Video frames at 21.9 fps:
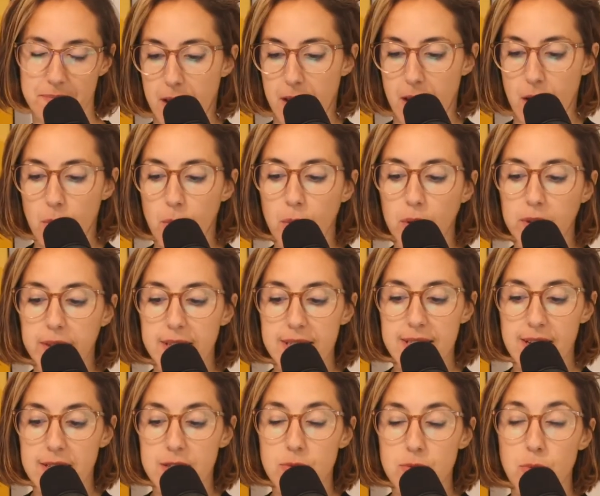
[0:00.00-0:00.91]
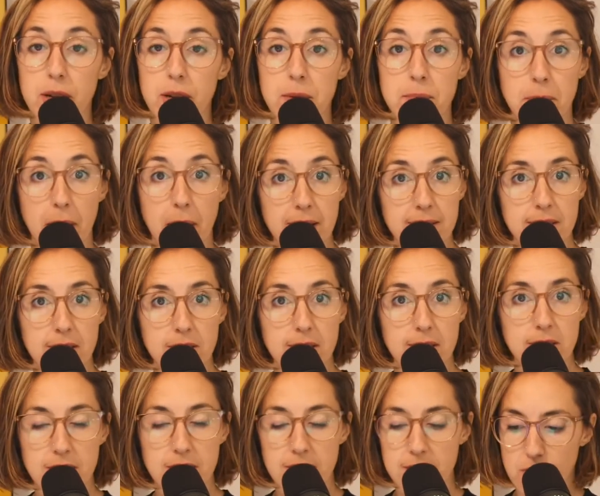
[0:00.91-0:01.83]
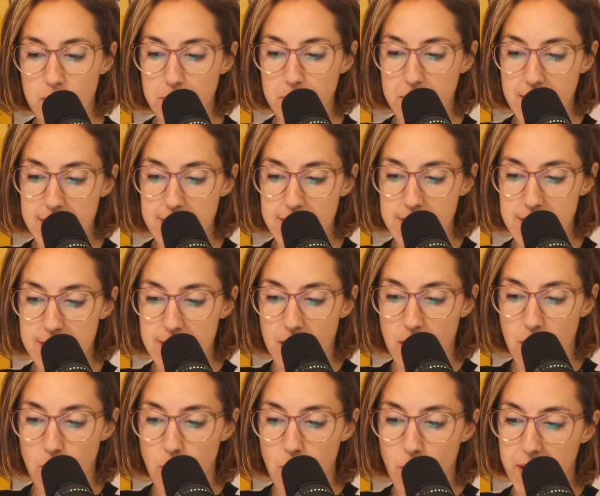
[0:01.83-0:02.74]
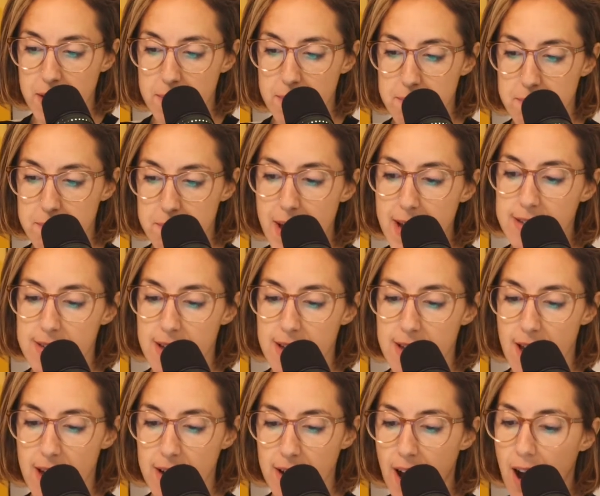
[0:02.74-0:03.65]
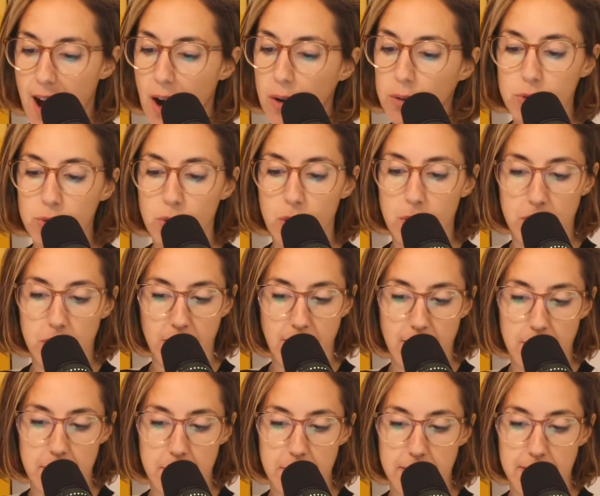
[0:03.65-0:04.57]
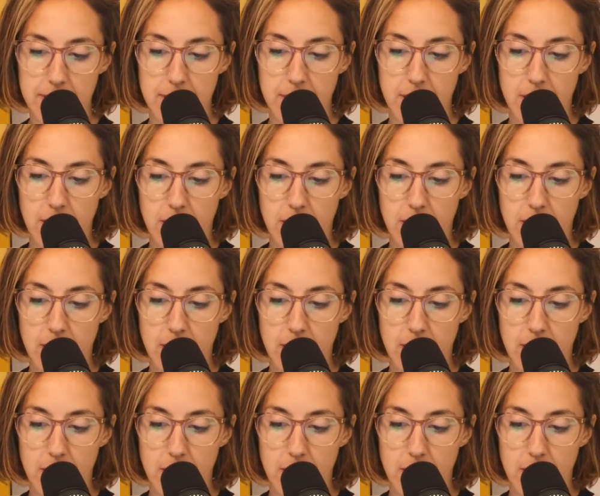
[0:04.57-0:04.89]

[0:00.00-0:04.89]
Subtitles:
We'll discuss what Imposter Syndrome is, what it makes, and how to overcome it.